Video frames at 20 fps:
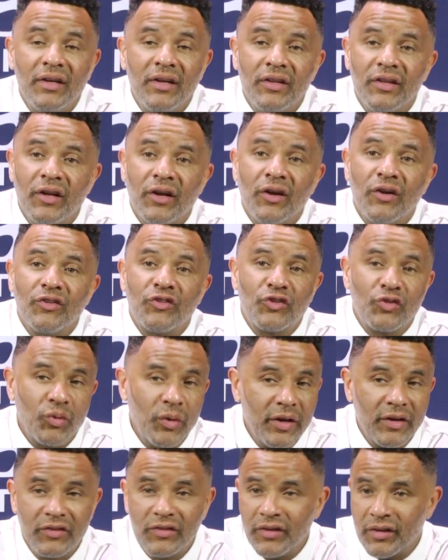There are
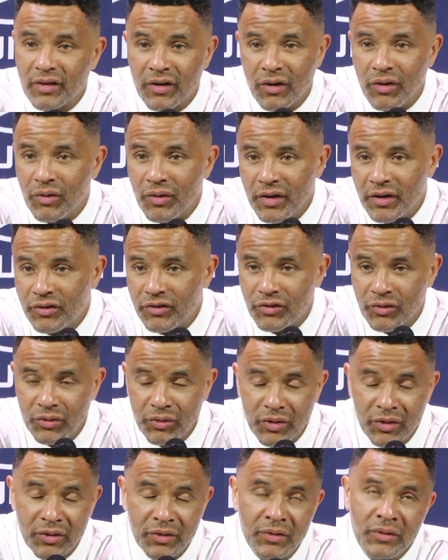tweaks that go
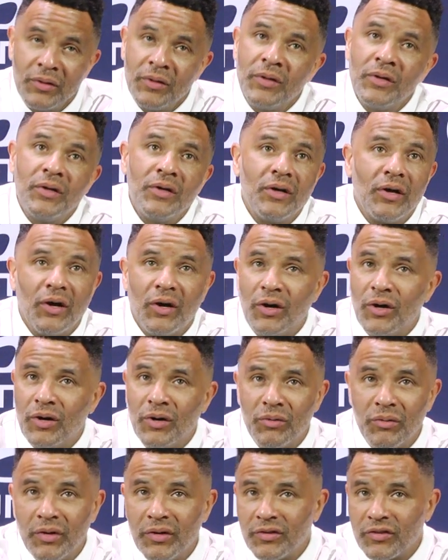into it. I
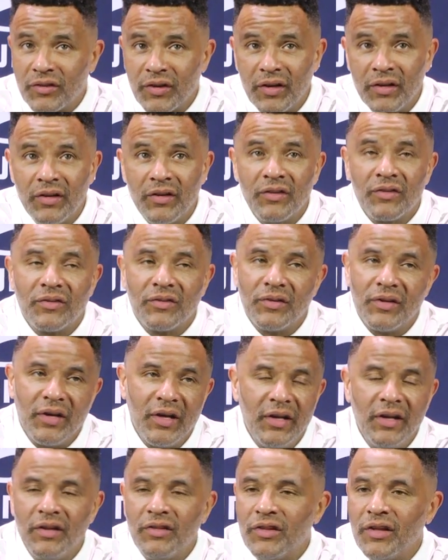always say this,
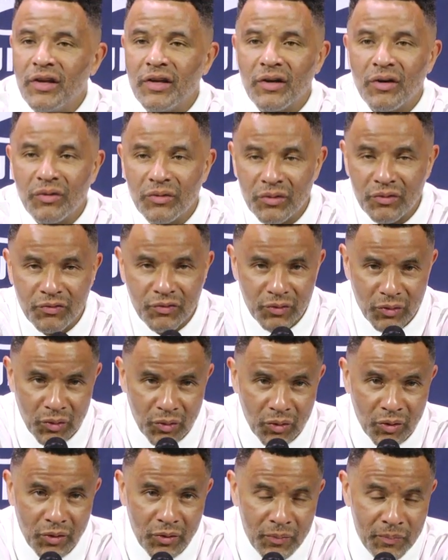anything on the
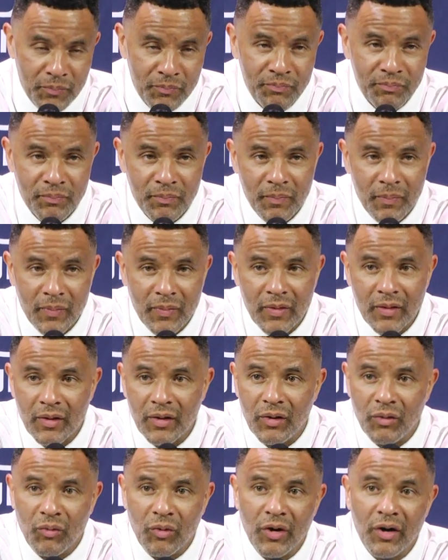floor
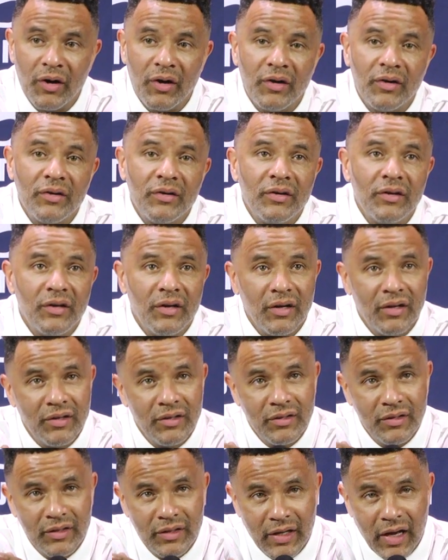where
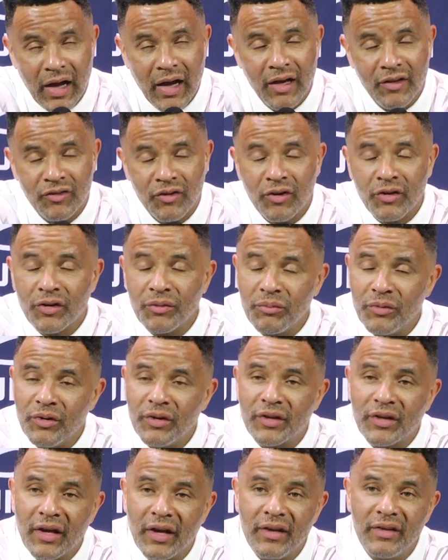guys are
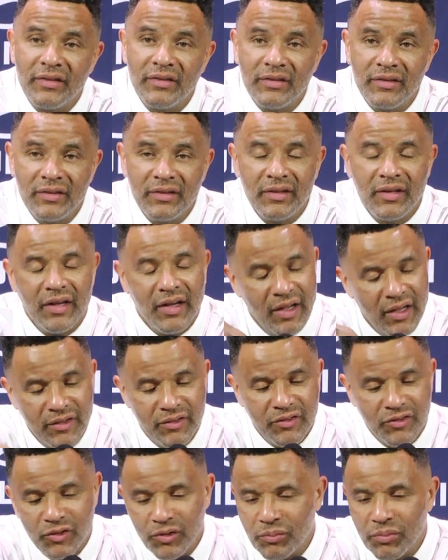communicating, it
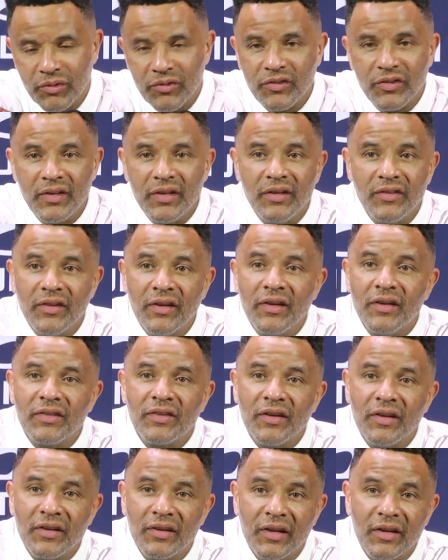supersedes
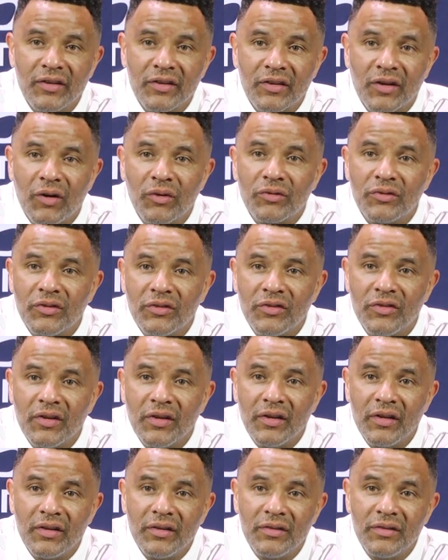anything that the coaches
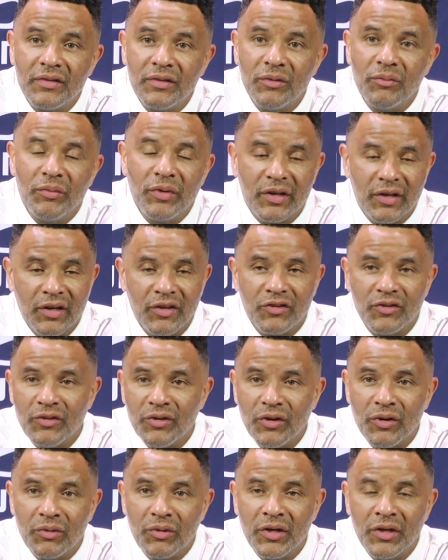said. Because you
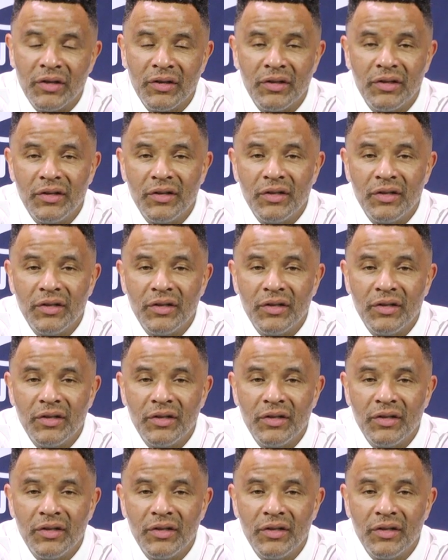know what?